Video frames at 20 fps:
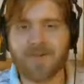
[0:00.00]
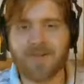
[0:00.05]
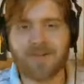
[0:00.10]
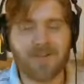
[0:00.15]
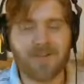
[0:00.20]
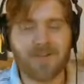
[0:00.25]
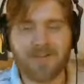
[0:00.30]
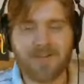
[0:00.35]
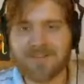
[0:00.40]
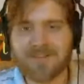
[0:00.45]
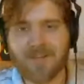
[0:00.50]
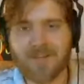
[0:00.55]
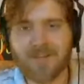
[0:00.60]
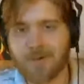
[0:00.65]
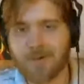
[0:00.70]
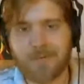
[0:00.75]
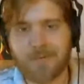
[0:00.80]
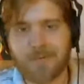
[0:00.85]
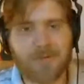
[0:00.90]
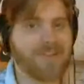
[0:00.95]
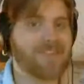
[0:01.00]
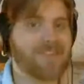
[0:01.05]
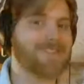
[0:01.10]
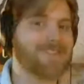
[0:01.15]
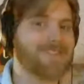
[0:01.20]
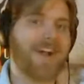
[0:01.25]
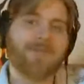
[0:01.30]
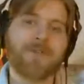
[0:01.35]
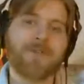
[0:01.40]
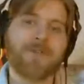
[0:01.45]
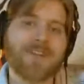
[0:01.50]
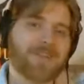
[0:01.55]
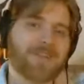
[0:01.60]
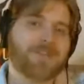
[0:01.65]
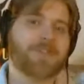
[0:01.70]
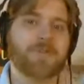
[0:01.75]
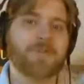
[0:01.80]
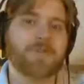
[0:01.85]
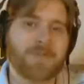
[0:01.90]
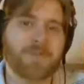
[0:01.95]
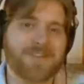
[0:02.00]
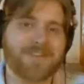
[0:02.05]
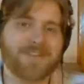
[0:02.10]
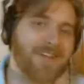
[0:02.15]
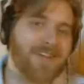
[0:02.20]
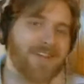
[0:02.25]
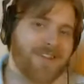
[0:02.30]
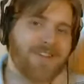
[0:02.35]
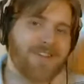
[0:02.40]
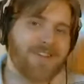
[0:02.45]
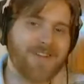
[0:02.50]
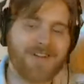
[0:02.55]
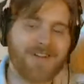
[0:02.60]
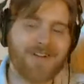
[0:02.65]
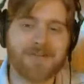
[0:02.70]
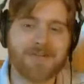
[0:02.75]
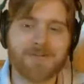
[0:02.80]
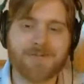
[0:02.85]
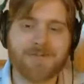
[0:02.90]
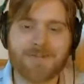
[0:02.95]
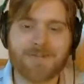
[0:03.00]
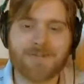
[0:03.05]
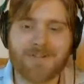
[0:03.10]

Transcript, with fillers: It looks like a human, but it's not really human. There you go.